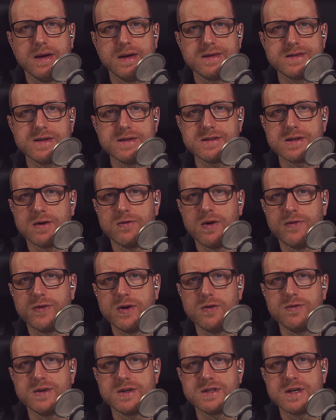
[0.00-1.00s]
Since I
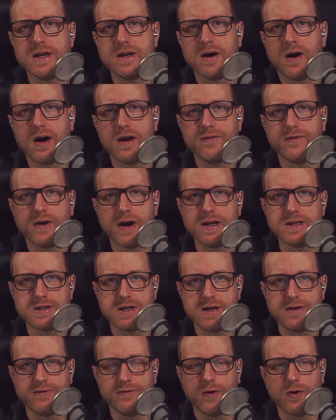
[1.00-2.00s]
reviewed the
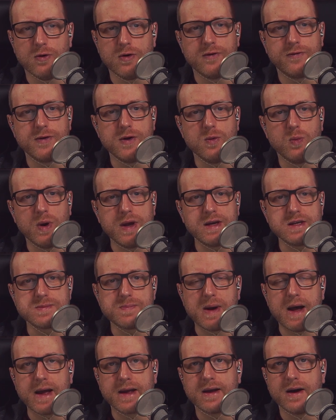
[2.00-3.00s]
NiceHCK T4 a few weeks
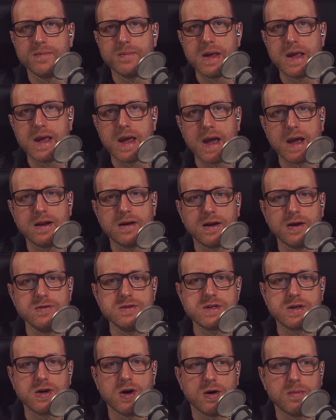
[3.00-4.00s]
back, I've been getting loads
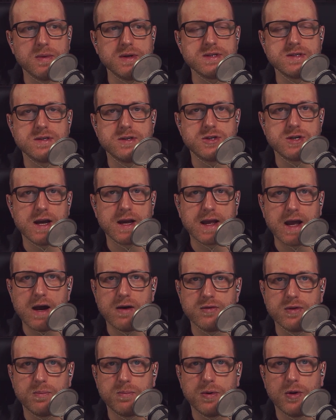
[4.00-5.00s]
of comments to check
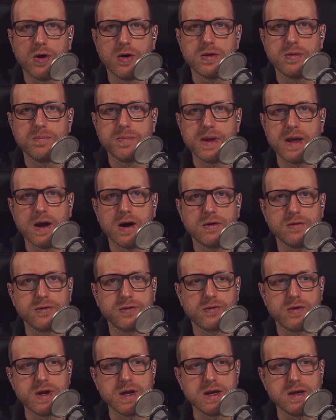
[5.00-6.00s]
out the Blon
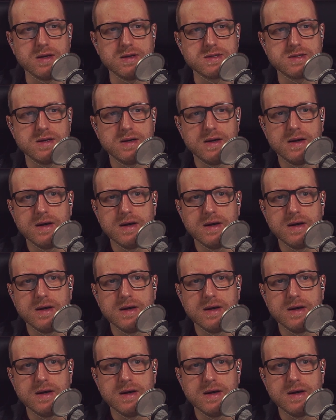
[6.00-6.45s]
BL-03s.